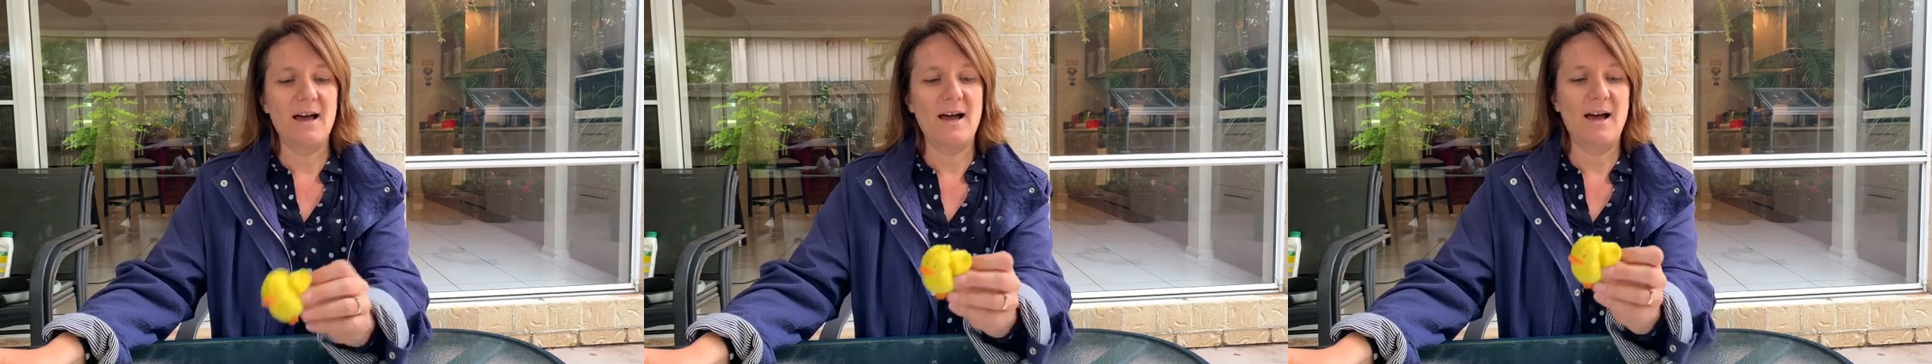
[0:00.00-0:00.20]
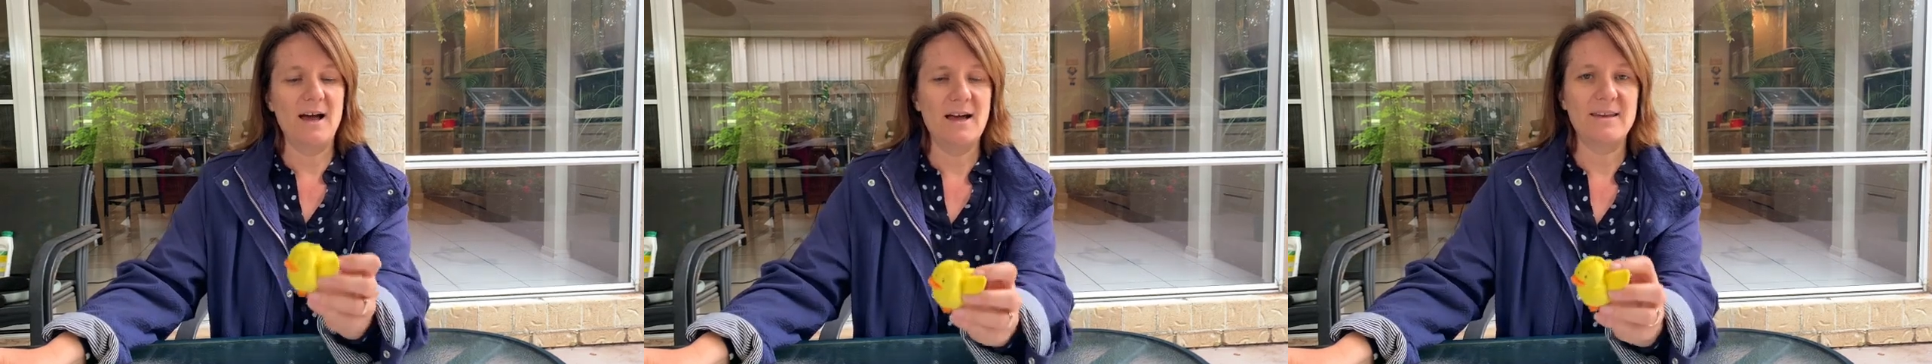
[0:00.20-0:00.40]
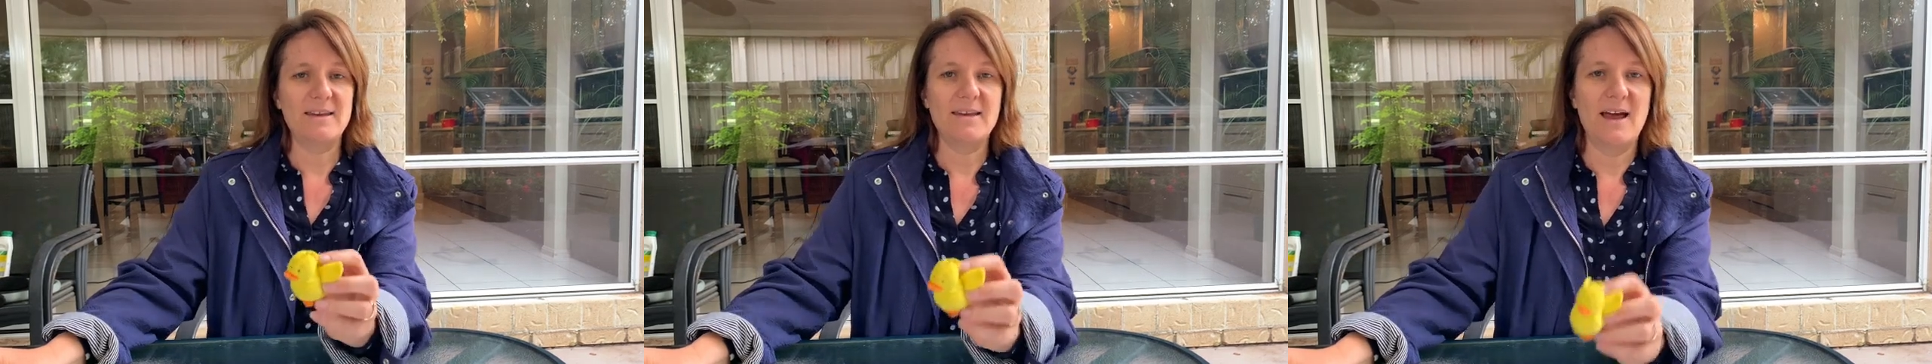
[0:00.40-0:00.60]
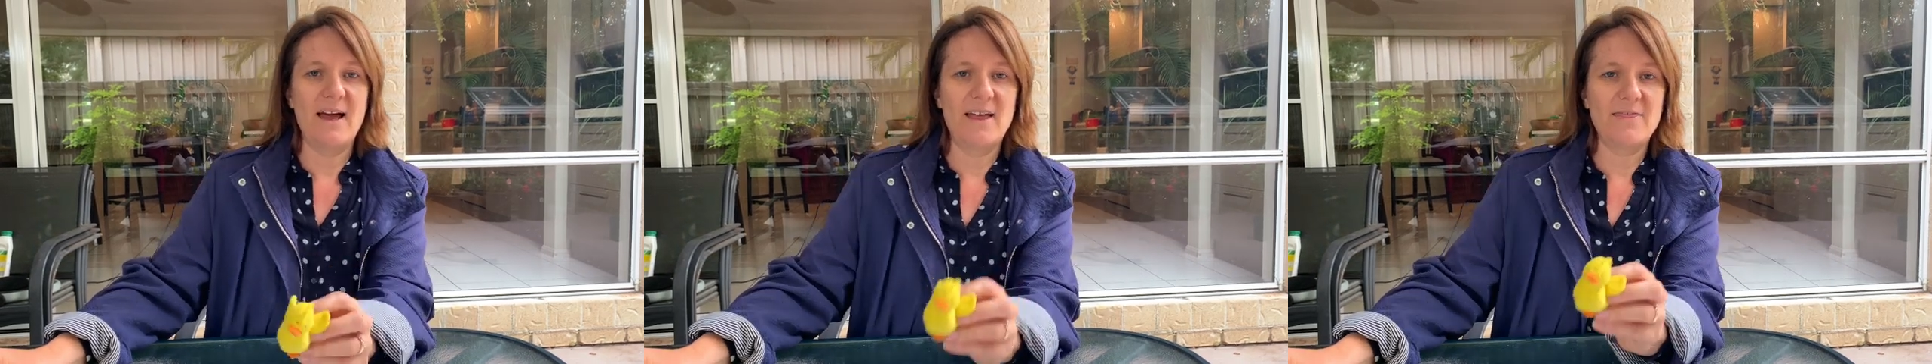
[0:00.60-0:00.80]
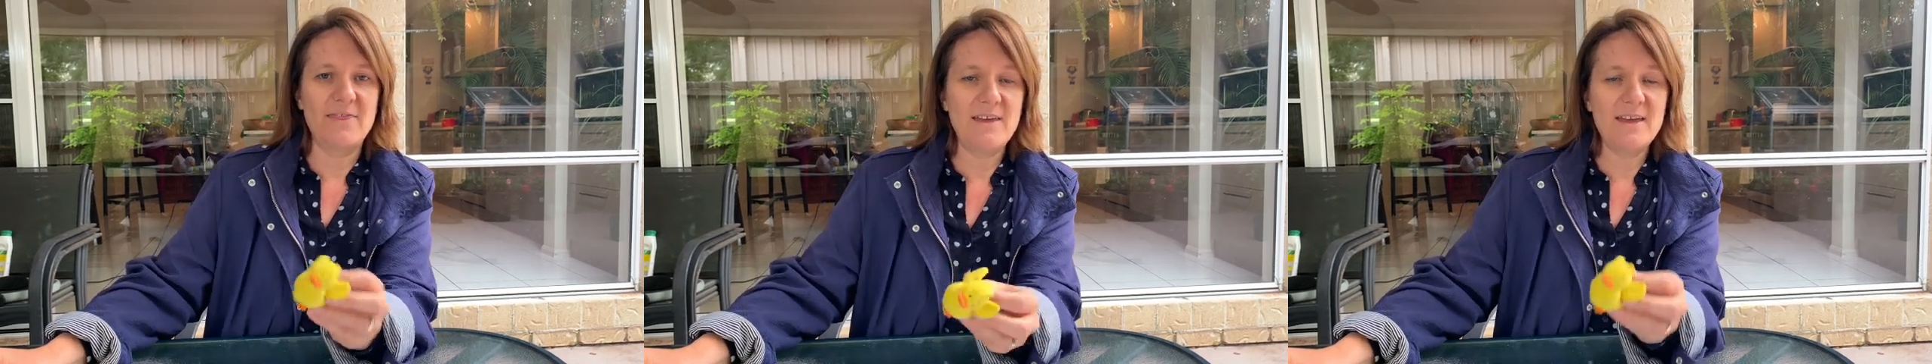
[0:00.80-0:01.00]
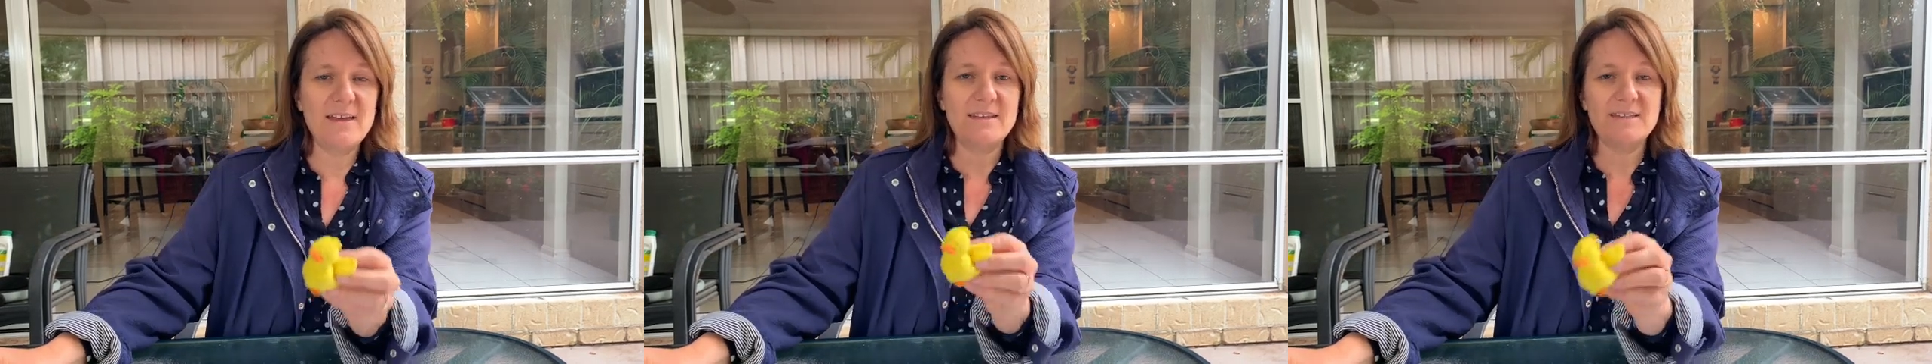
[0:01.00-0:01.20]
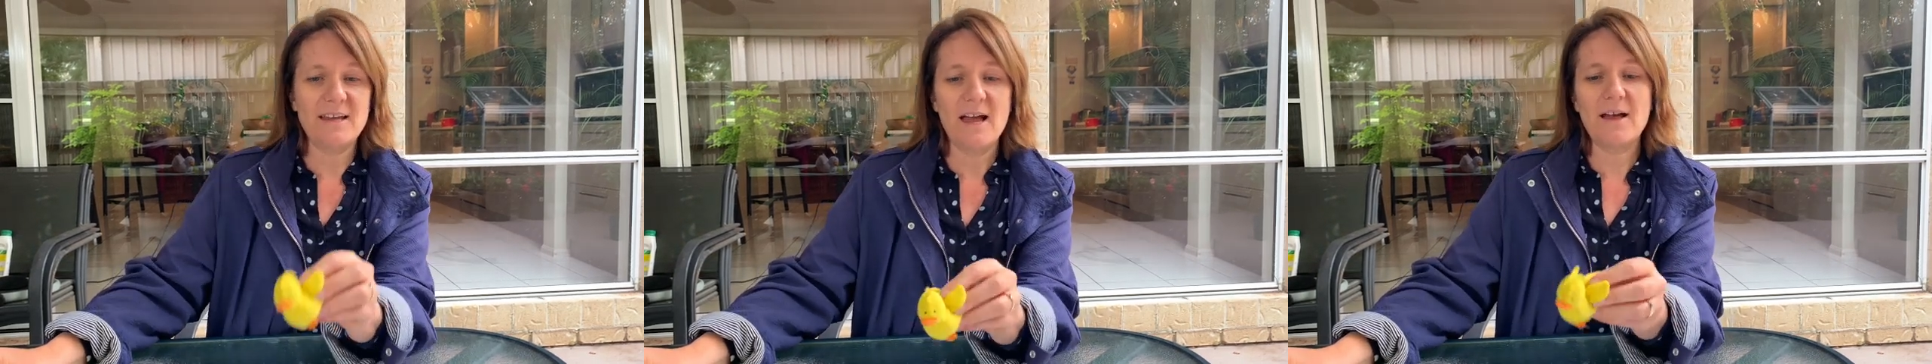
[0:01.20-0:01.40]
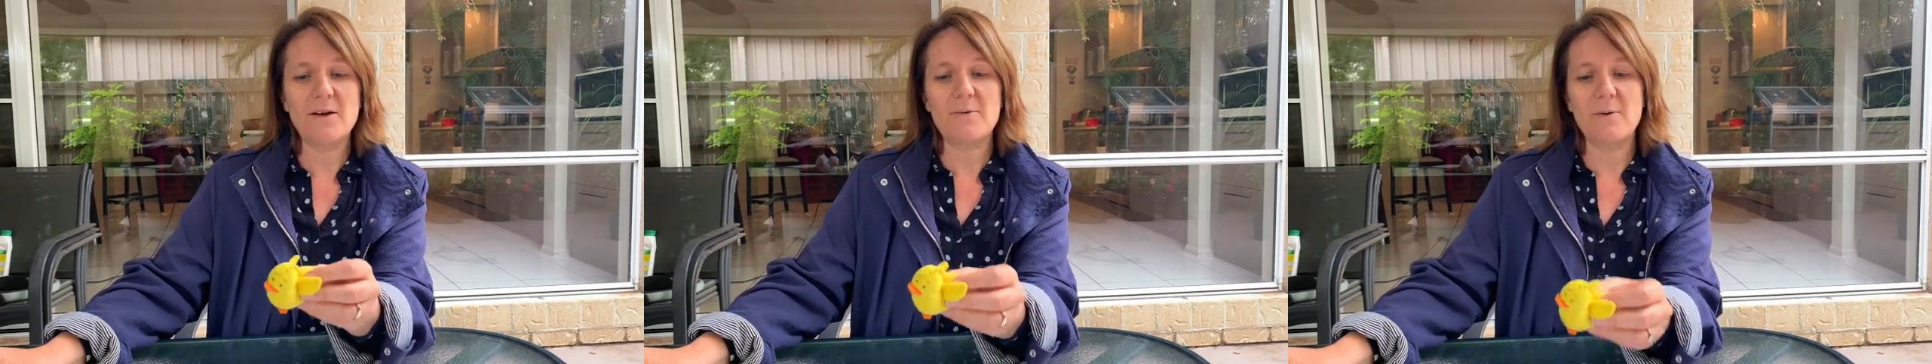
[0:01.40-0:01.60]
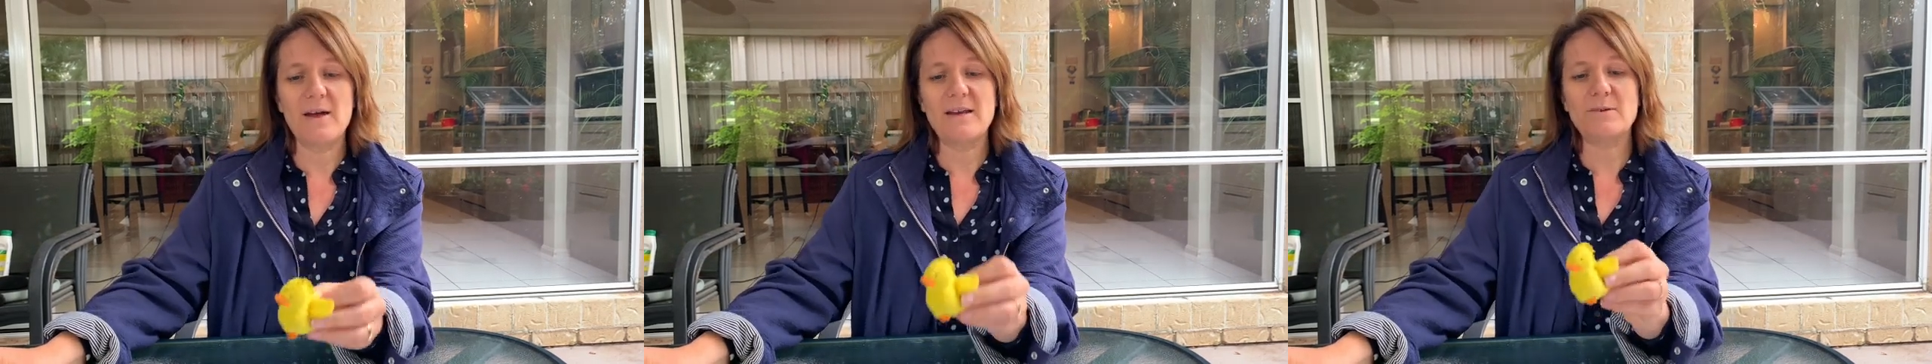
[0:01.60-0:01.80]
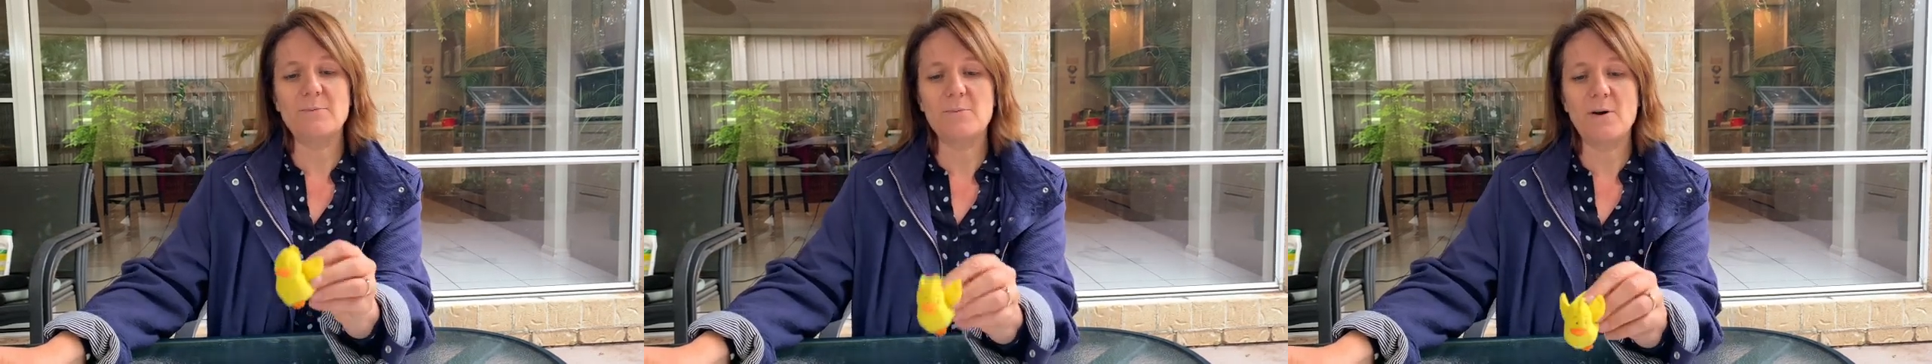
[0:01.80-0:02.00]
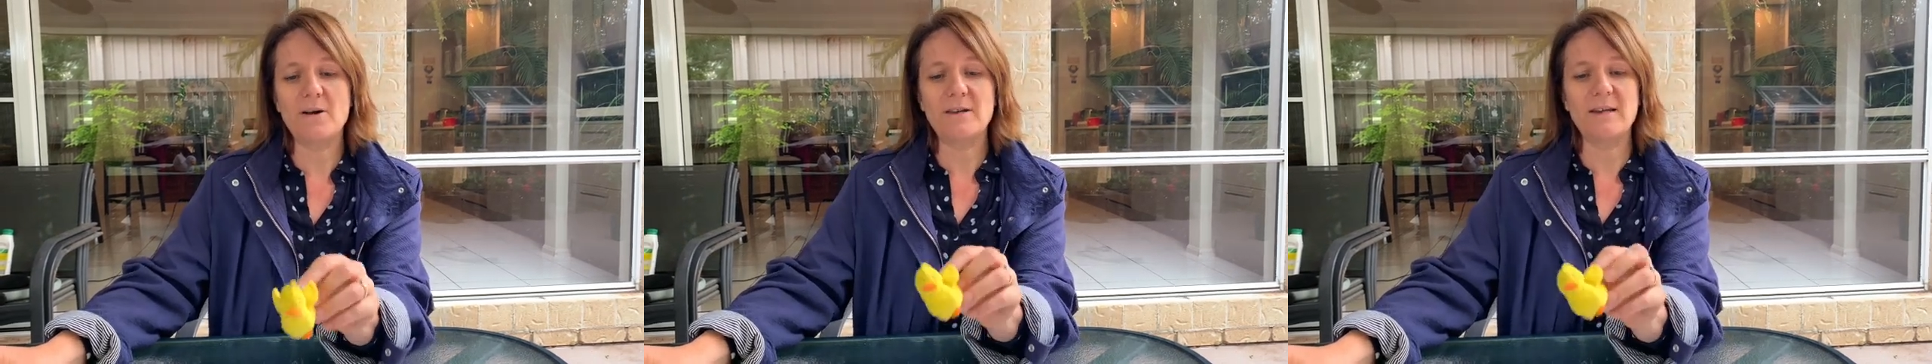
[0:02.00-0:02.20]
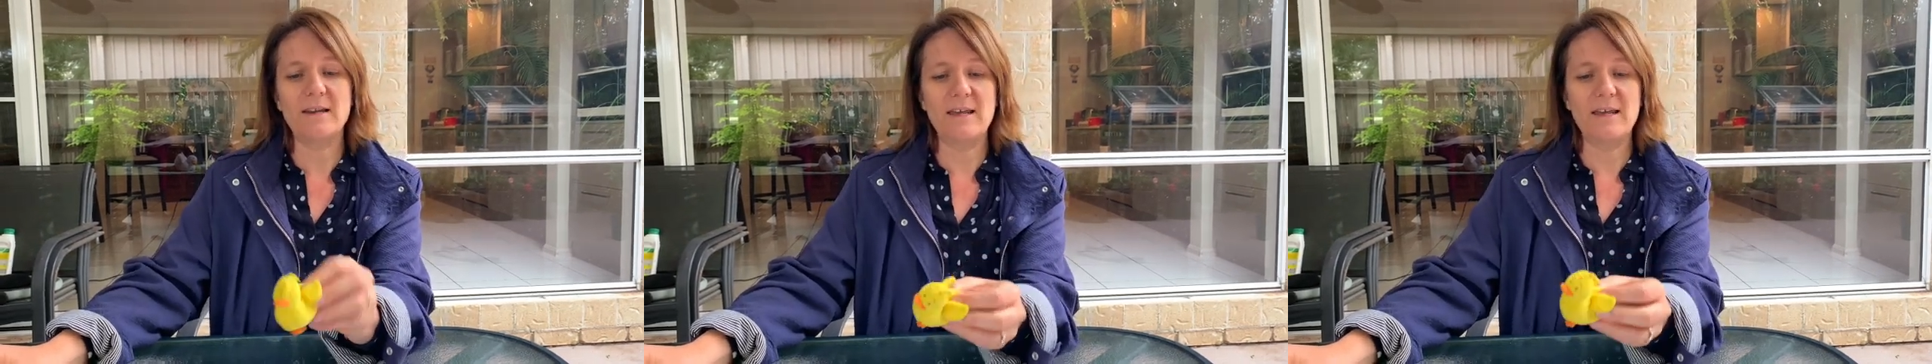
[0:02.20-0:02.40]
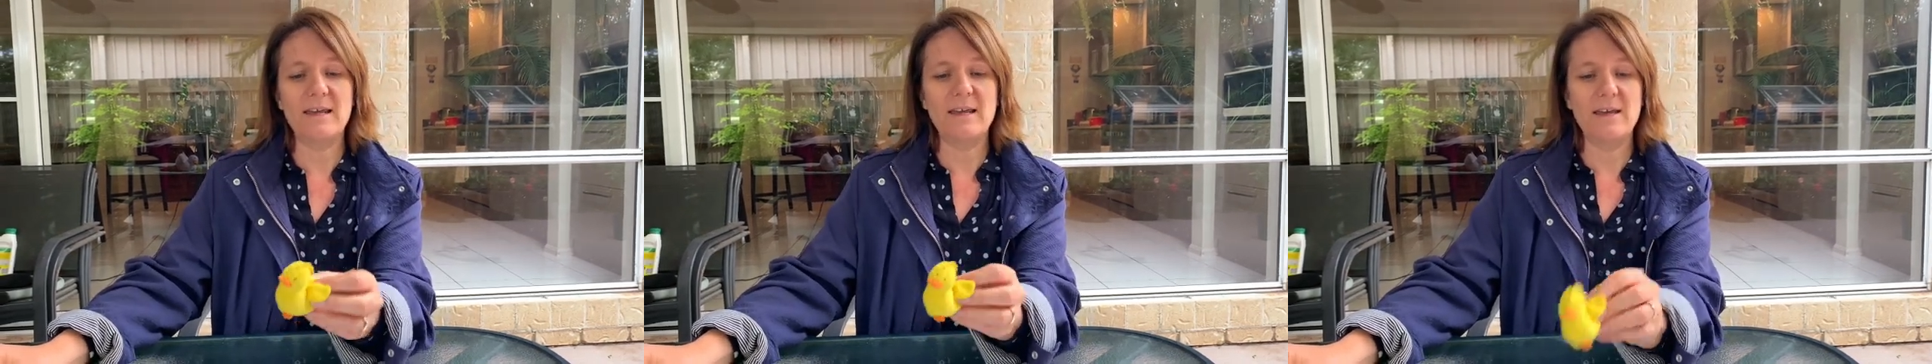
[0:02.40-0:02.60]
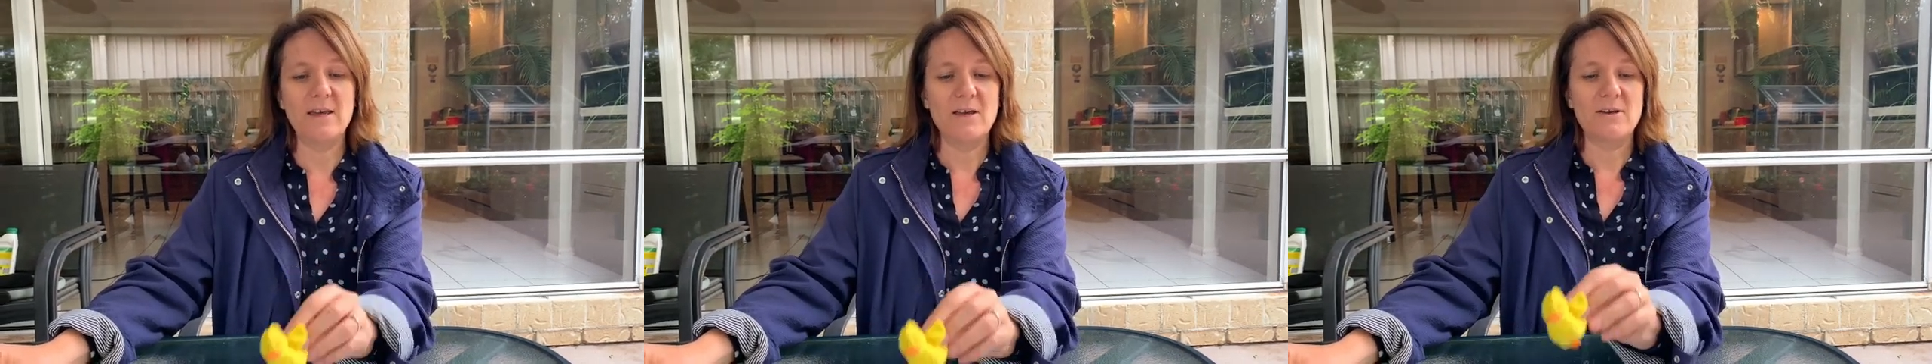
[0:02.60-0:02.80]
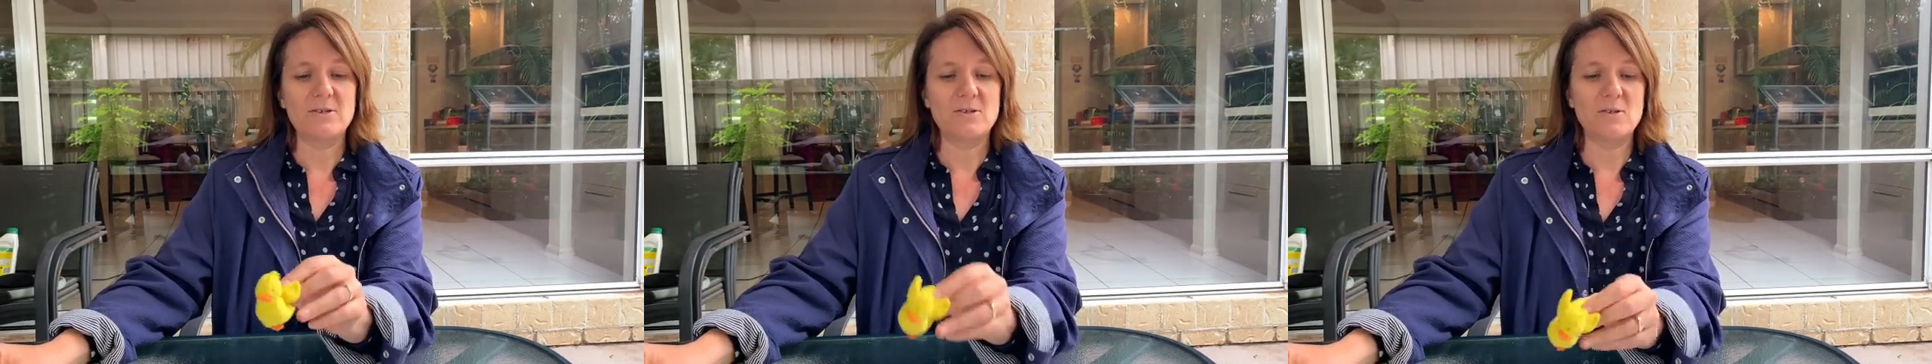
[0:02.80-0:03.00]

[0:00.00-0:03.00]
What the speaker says: Another duck went waddling